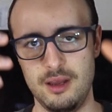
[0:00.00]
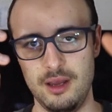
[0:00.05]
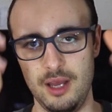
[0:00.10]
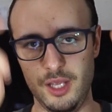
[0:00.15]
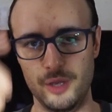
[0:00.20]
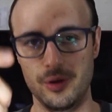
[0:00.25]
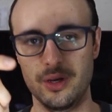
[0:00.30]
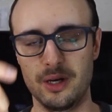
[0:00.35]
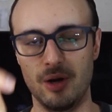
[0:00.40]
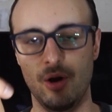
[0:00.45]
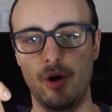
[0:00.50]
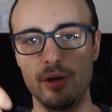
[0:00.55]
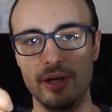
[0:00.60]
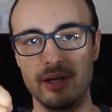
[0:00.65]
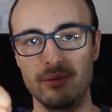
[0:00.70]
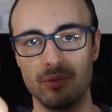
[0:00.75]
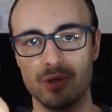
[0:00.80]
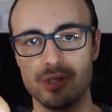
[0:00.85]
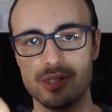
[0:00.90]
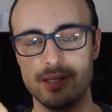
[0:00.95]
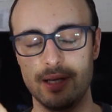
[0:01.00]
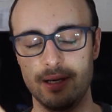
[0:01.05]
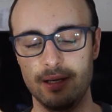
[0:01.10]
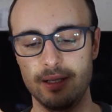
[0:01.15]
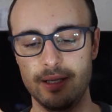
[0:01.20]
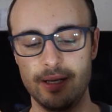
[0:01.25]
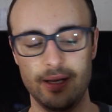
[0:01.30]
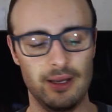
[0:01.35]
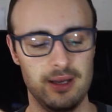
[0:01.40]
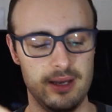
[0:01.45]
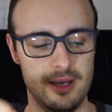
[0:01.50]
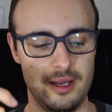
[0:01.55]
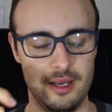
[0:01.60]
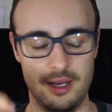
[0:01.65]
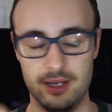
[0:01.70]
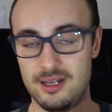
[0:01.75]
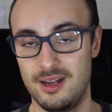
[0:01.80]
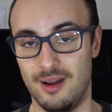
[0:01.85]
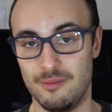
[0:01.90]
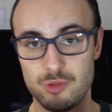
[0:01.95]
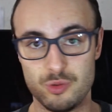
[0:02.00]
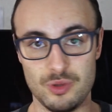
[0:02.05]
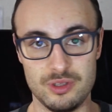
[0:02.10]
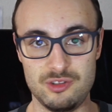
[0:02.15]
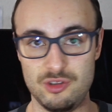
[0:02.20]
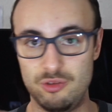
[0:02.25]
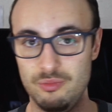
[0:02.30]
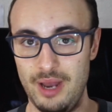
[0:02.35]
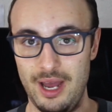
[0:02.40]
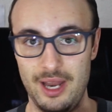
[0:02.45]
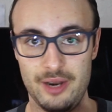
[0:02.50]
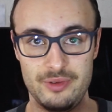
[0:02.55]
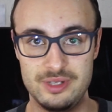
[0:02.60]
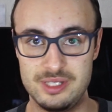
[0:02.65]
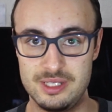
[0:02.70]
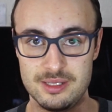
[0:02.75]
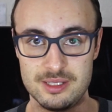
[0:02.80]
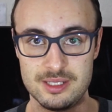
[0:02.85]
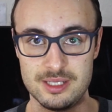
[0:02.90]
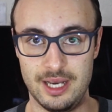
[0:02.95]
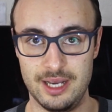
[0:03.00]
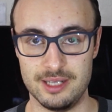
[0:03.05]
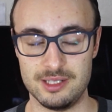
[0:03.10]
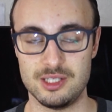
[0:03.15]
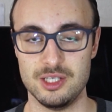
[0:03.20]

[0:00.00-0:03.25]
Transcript: You can hold it more steadily. It comes with 2 batteries inside,